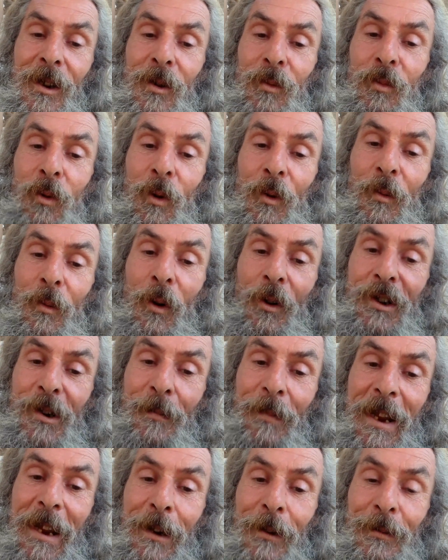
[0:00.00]
Well, what
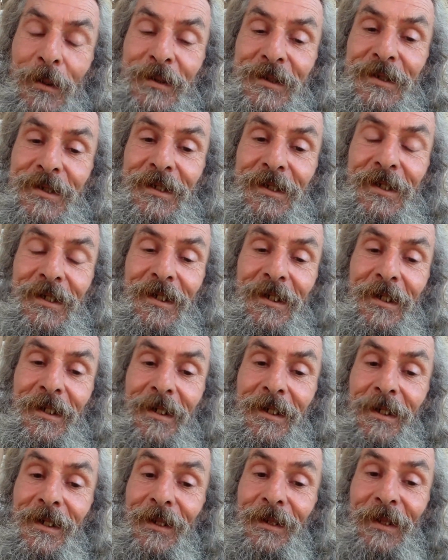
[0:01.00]
about
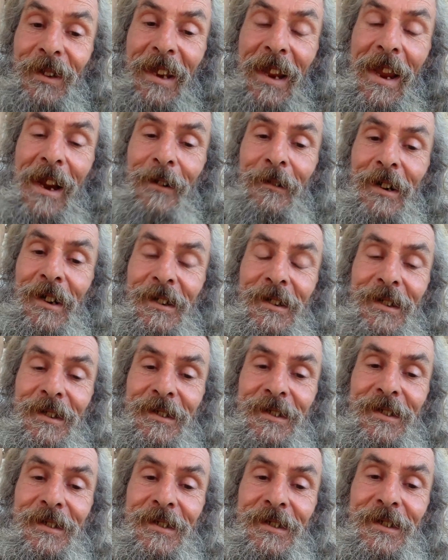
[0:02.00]
the
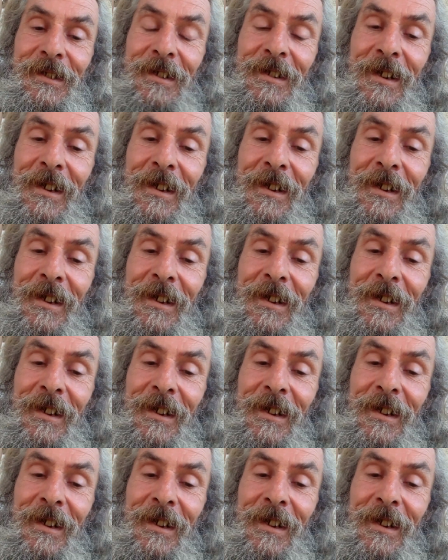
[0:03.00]
errants,